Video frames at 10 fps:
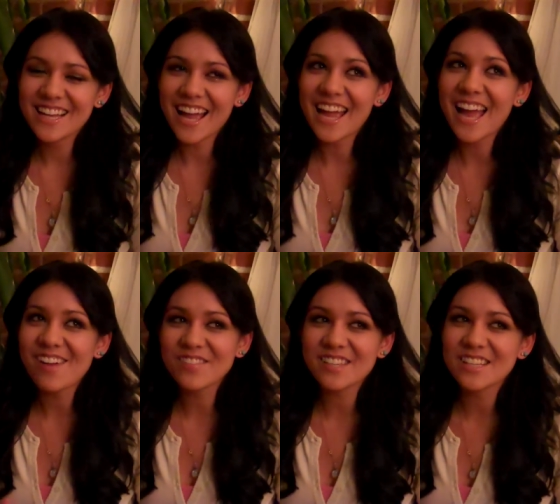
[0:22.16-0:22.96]
I
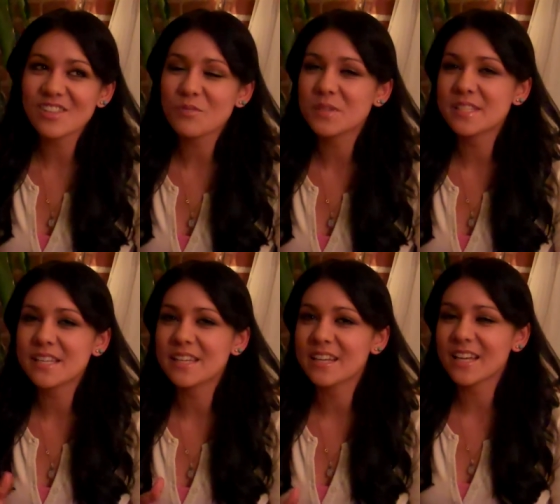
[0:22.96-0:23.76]
have to
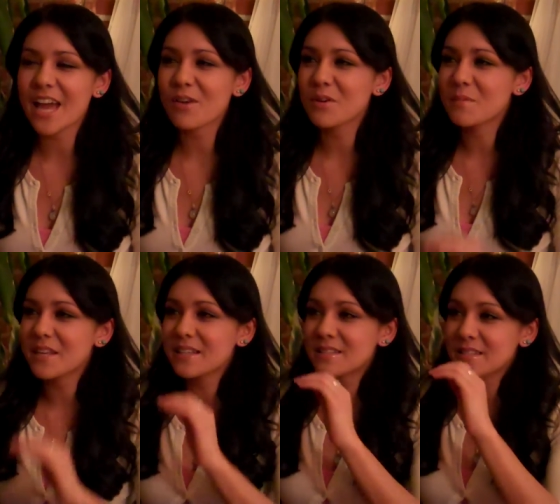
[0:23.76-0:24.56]
see how
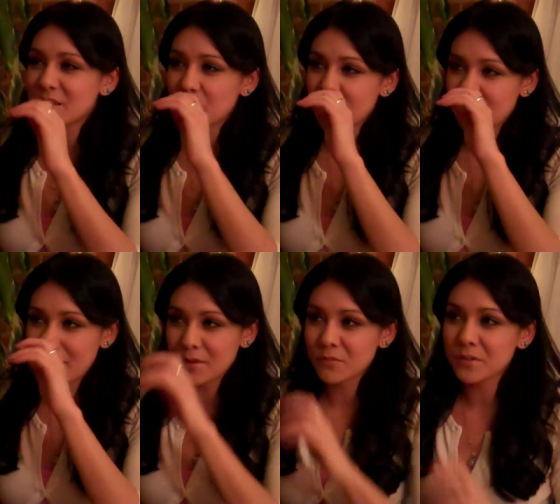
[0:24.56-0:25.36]
comedians deal with
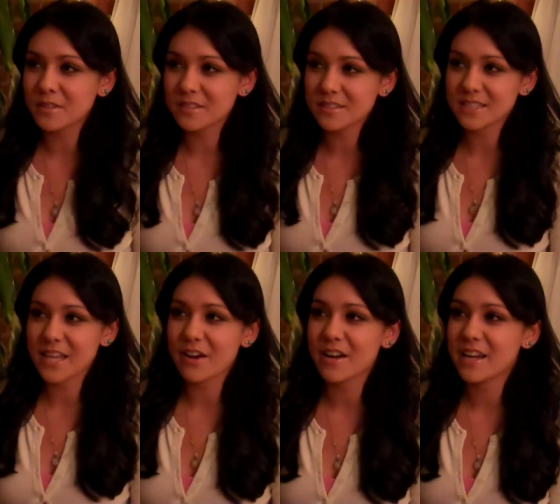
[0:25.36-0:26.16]
painful,
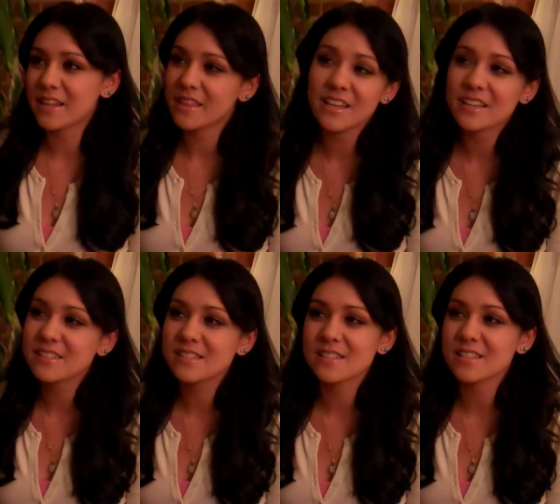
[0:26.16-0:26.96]
scary
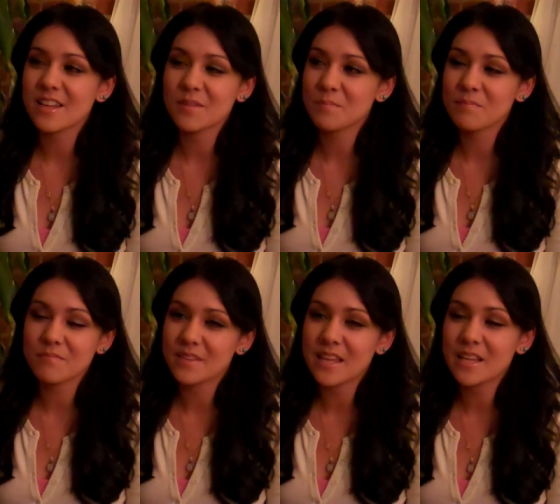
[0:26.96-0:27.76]
things.
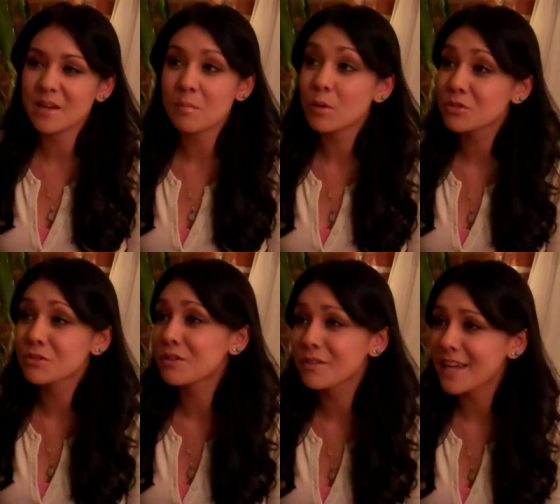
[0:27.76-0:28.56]
Any
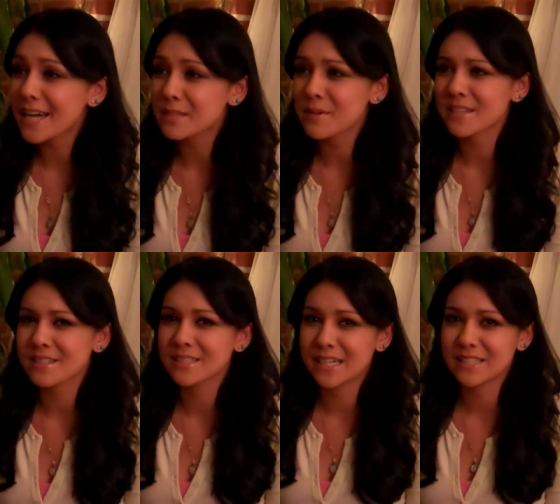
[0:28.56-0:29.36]
emotional aspect
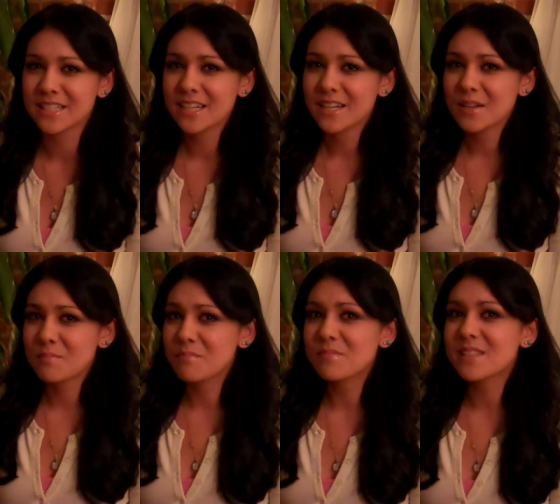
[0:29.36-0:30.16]
is
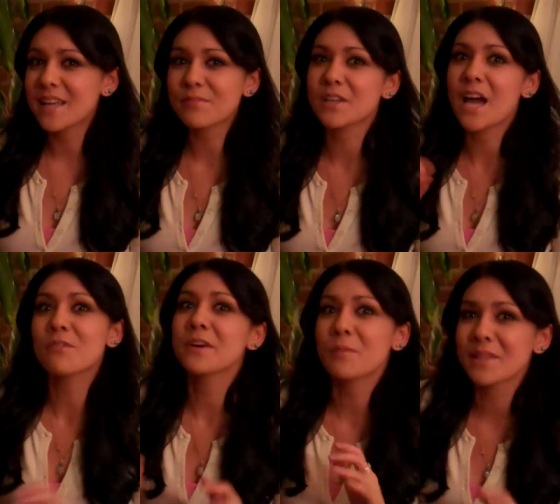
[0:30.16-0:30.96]
they have to
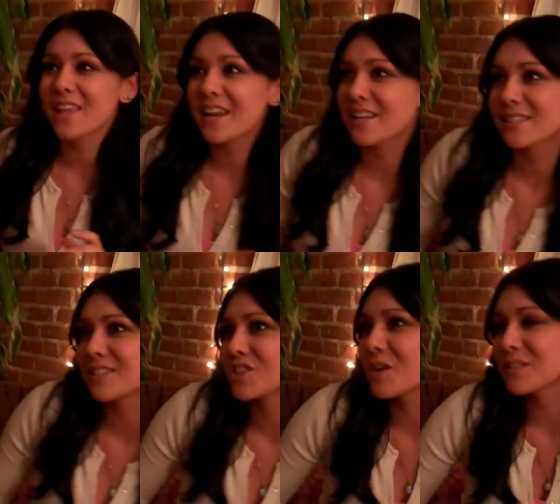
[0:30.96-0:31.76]
cover it with lightness
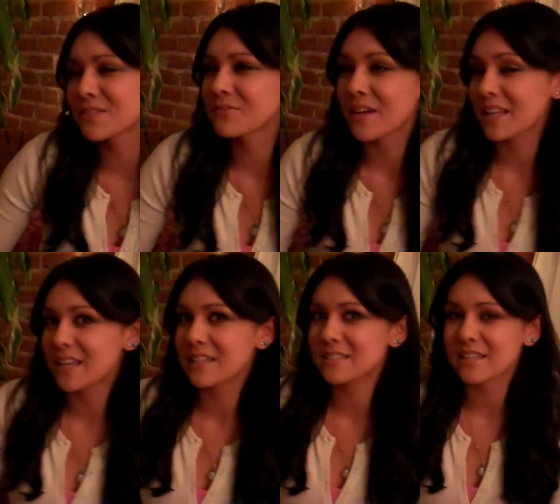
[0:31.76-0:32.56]
and jokes and
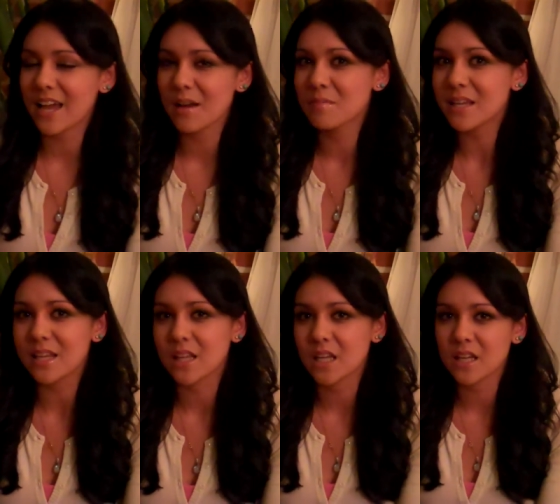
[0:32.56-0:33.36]
funniness
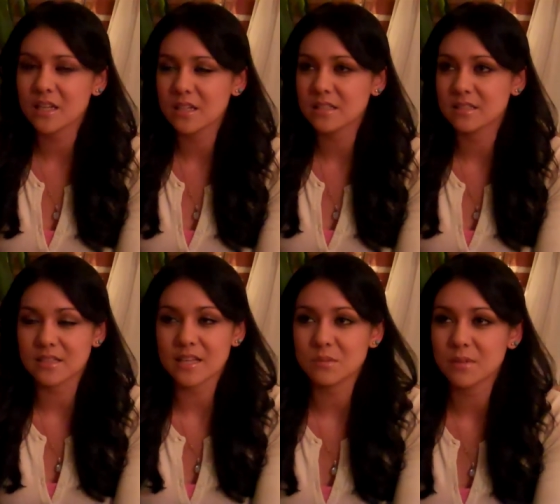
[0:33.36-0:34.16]
immediately, because
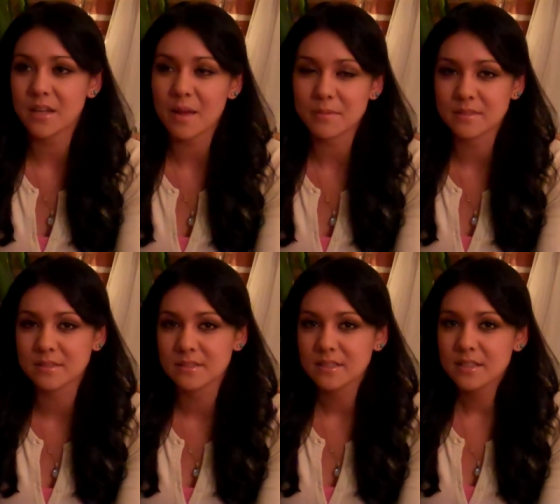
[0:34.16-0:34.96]
that's what
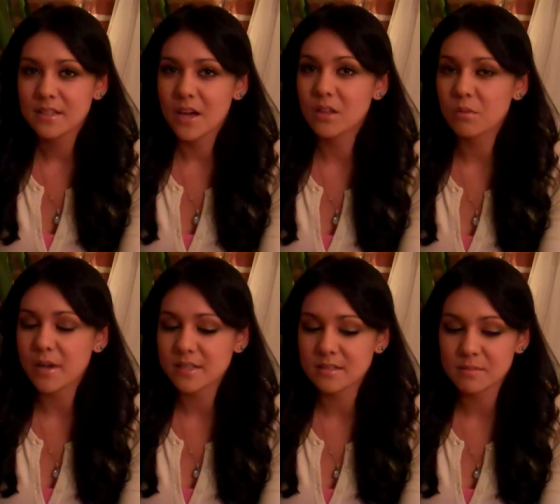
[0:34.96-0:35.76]
happens.
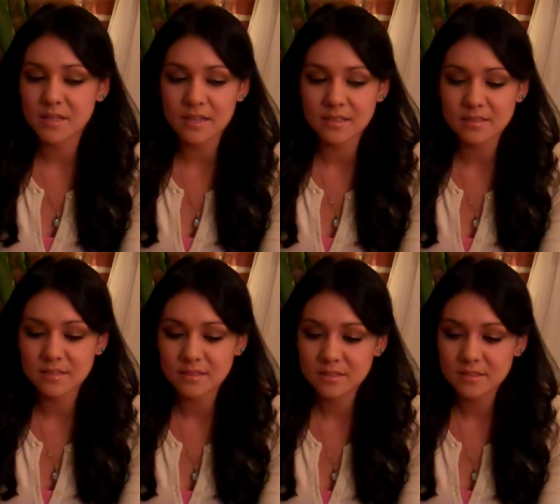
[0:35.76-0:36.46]
Otherwise, we get